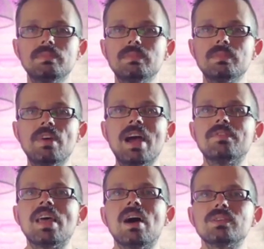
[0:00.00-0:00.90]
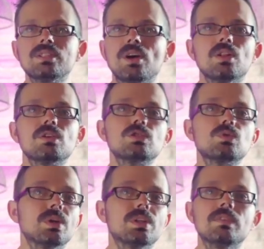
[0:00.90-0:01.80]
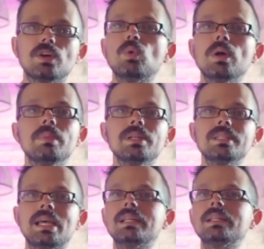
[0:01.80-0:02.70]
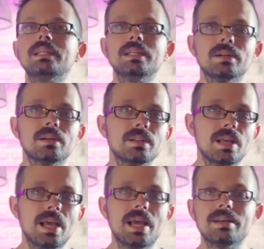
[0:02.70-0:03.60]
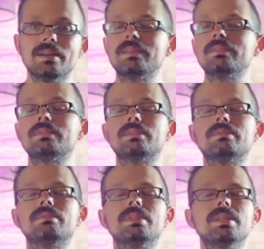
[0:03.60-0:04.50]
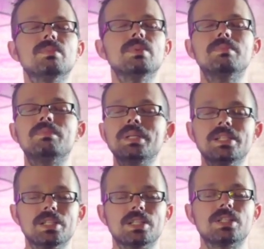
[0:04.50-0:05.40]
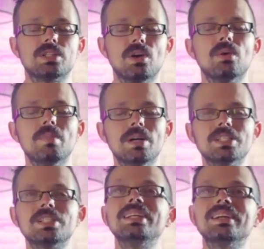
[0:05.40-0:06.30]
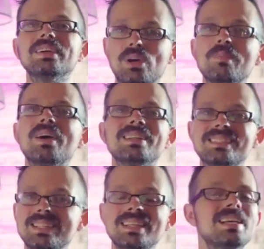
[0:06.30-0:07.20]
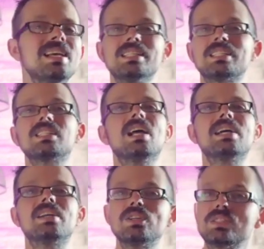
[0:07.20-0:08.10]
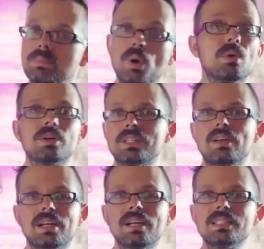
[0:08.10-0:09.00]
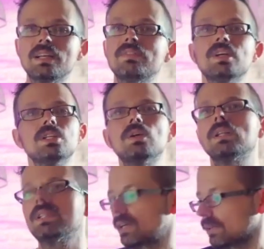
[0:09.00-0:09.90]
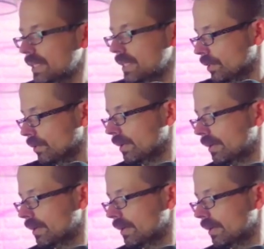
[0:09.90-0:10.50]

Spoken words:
$5,000 worth of equipment and gear, and it would be just so much gear and tripods and sliders and motors and all that kind of stuff. You can literally do